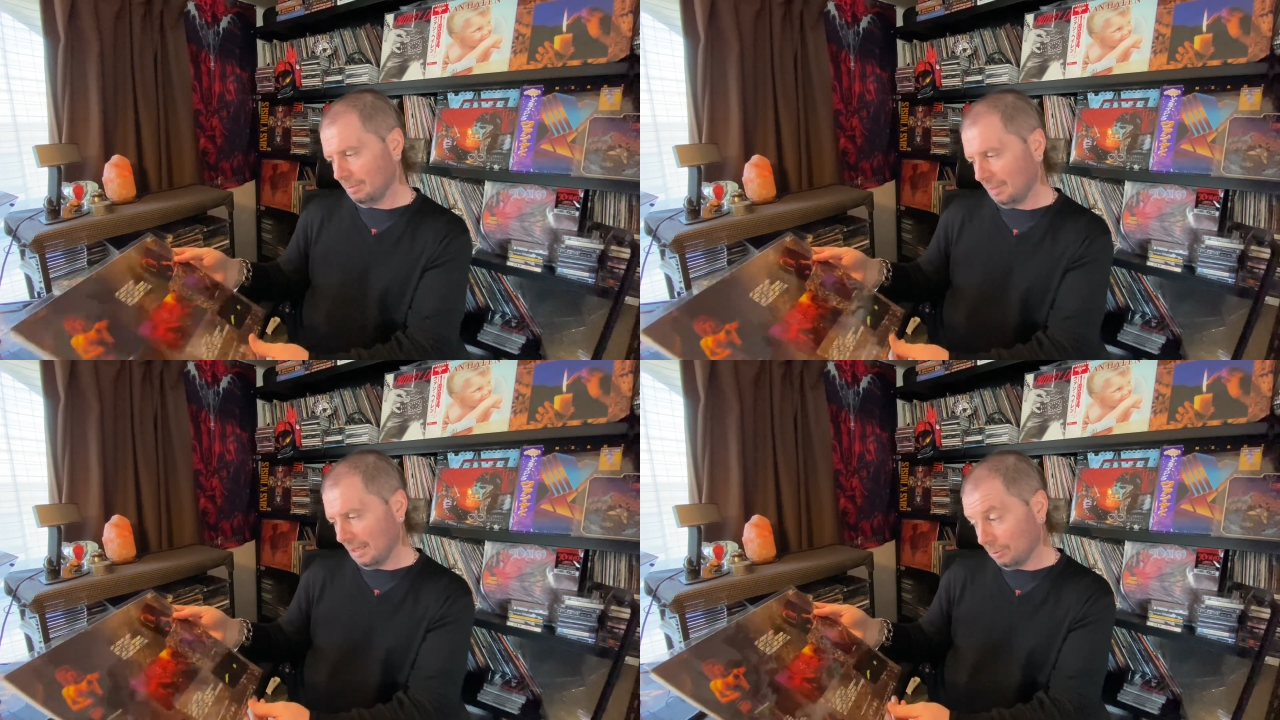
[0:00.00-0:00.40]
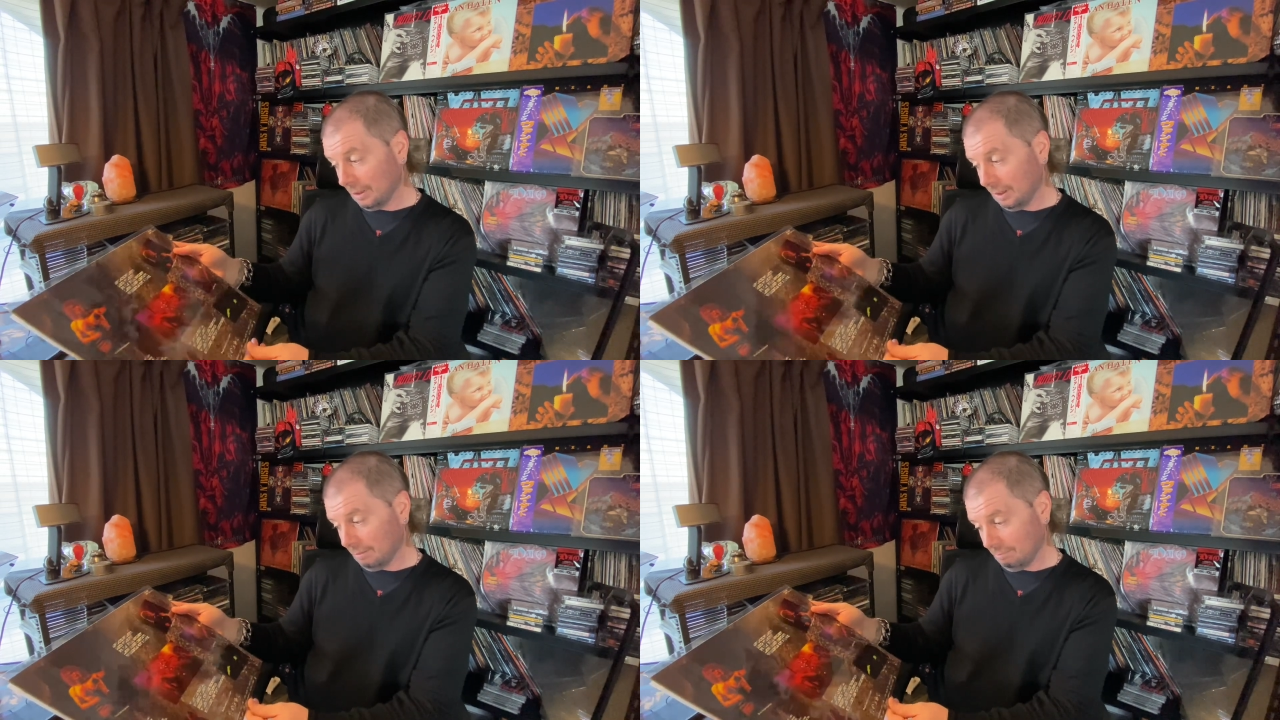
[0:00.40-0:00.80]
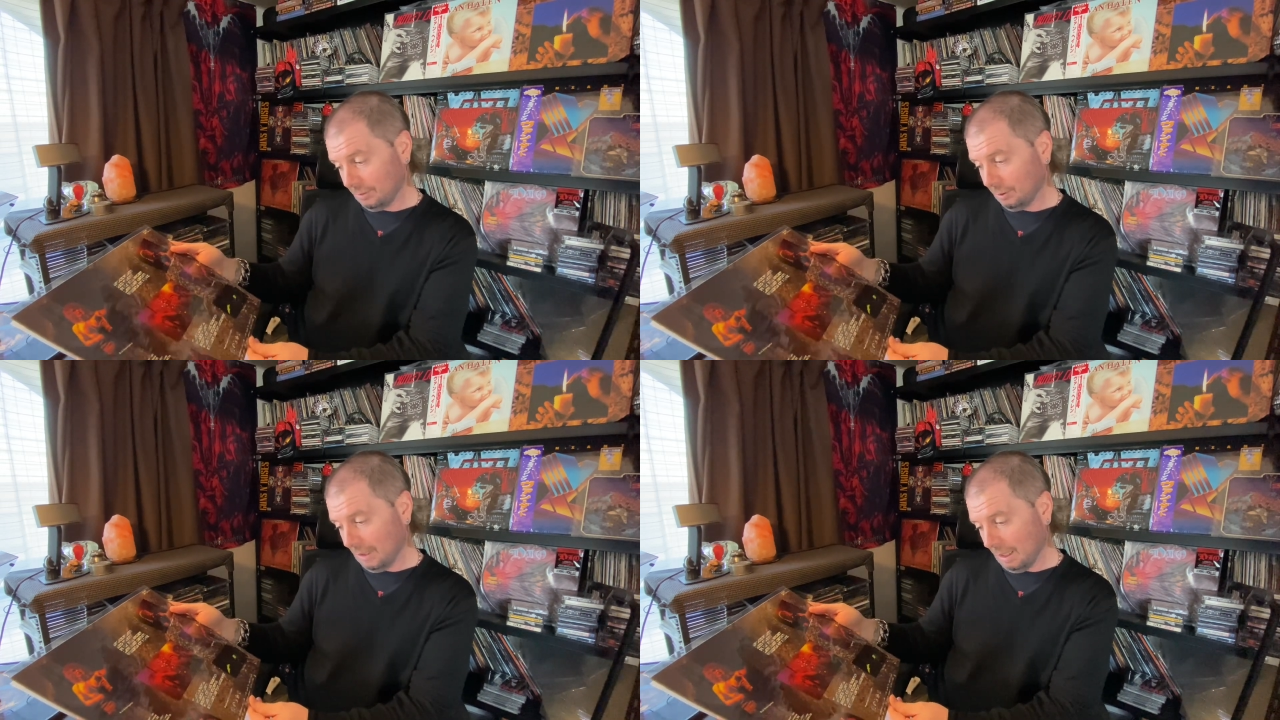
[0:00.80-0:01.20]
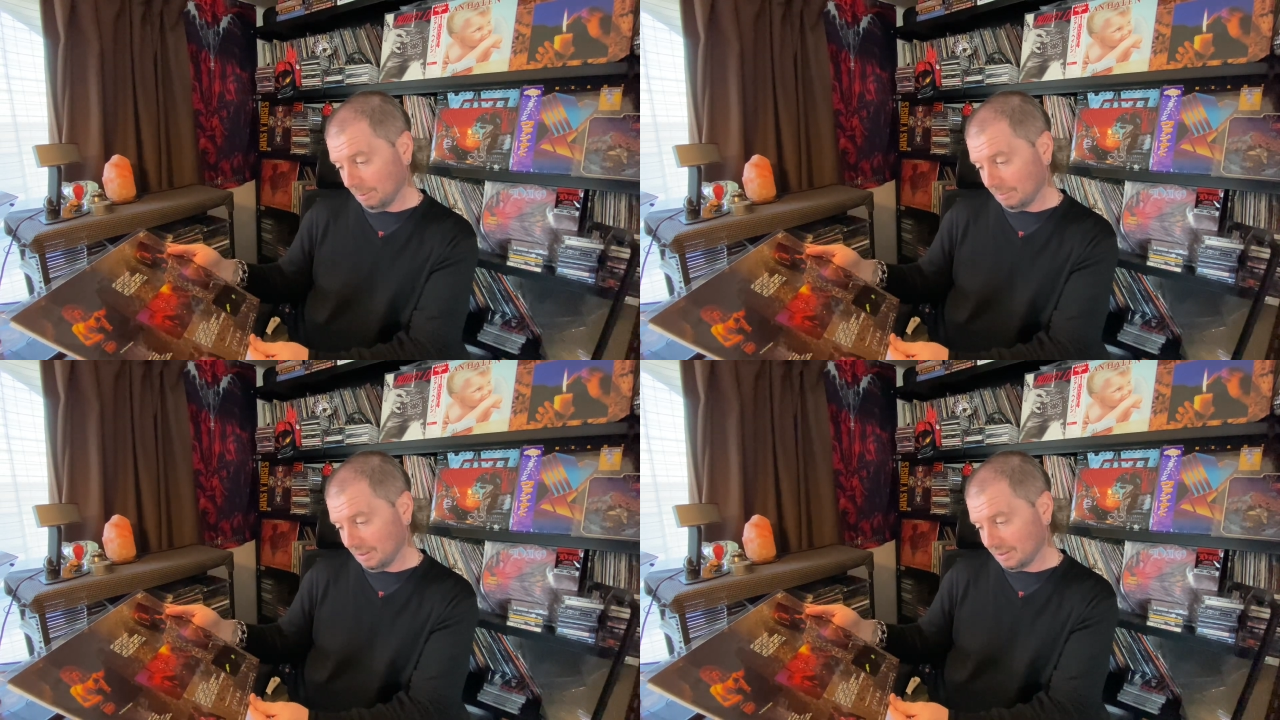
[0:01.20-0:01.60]
yeah, really good
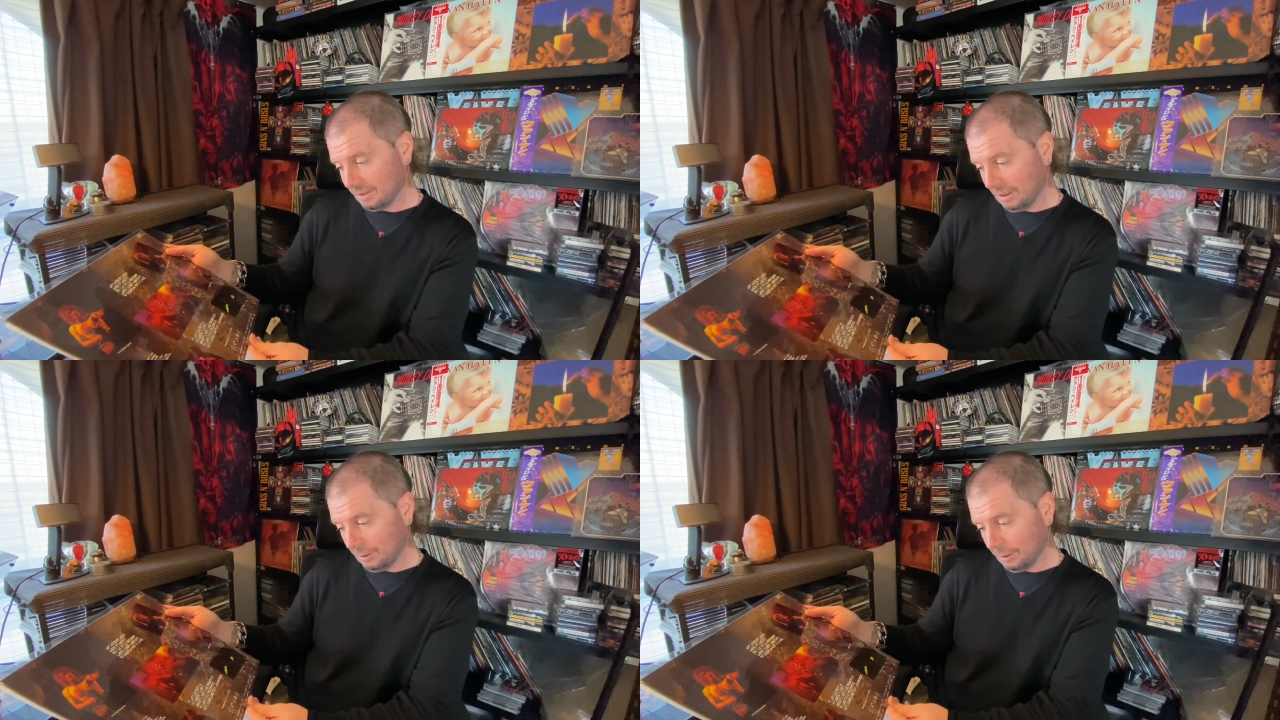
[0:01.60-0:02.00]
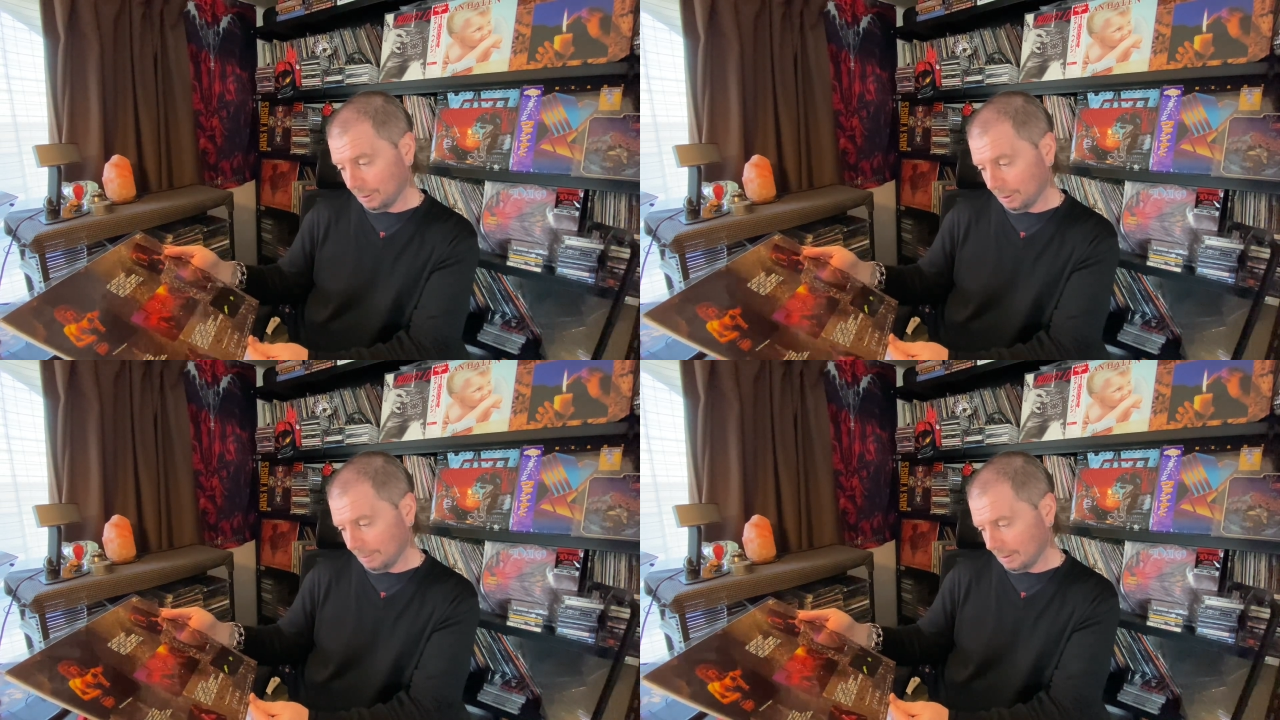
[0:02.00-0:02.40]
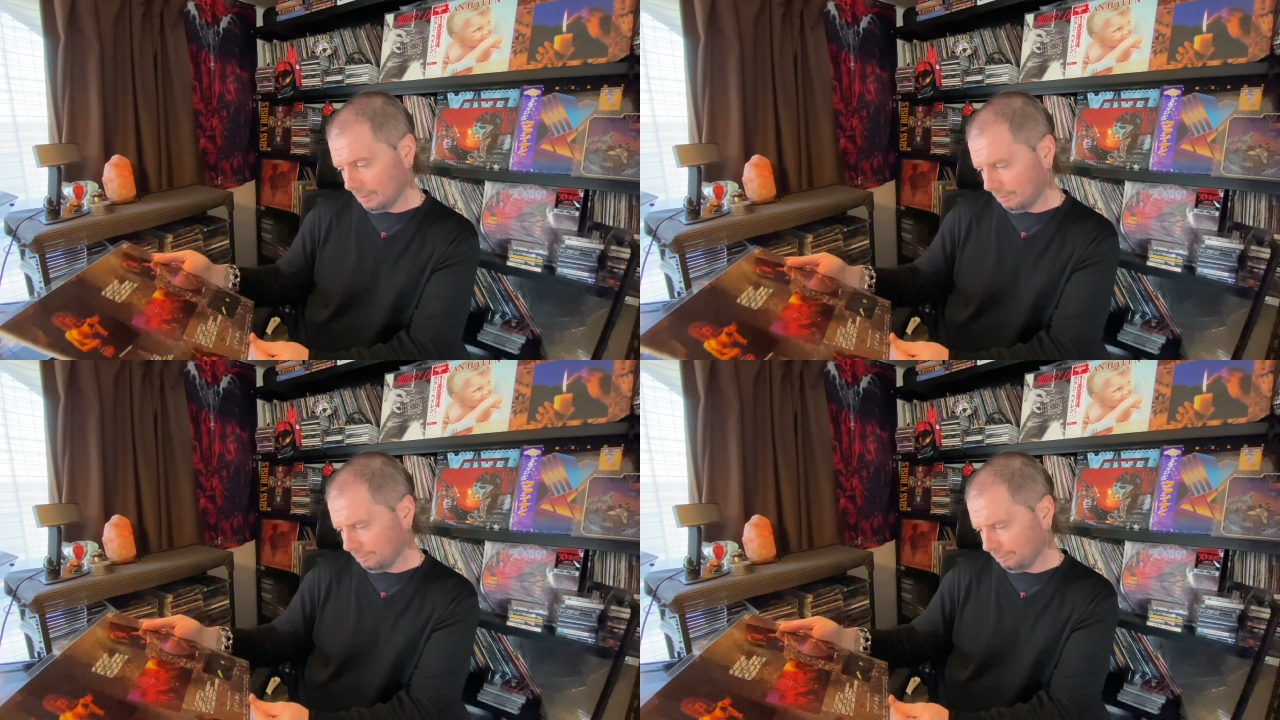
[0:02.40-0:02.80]
album this, you know, Euro metal.